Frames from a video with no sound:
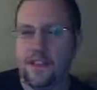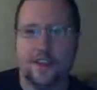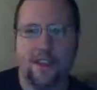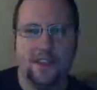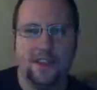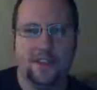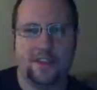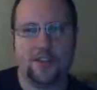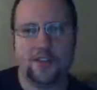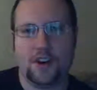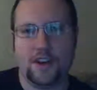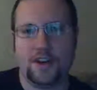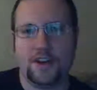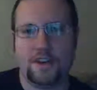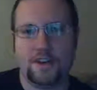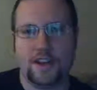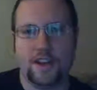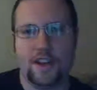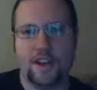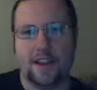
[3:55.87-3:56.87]
they're trying to
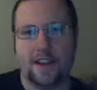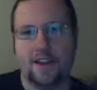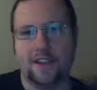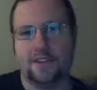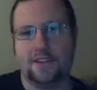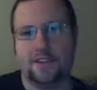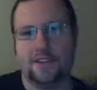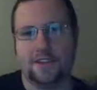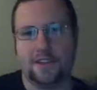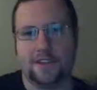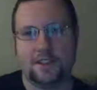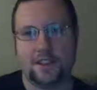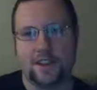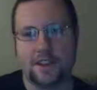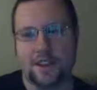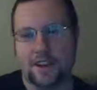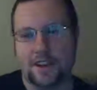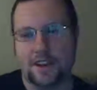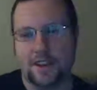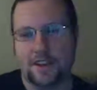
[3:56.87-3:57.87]
sing it. It just
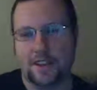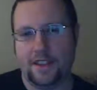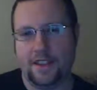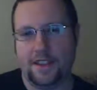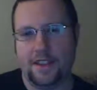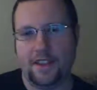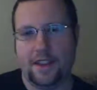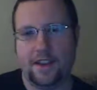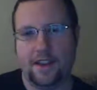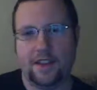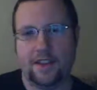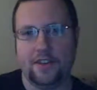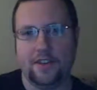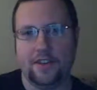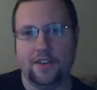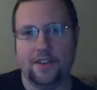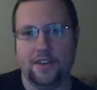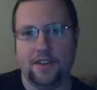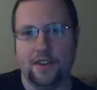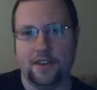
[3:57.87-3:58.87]
and, they
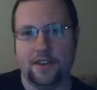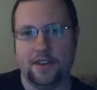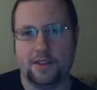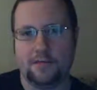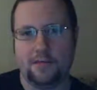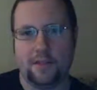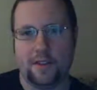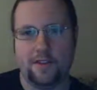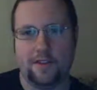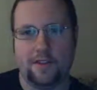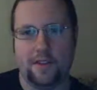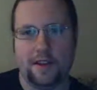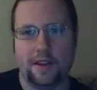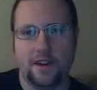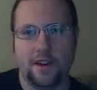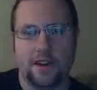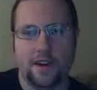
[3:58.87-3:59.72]
couldn't do it. It's pretty funny.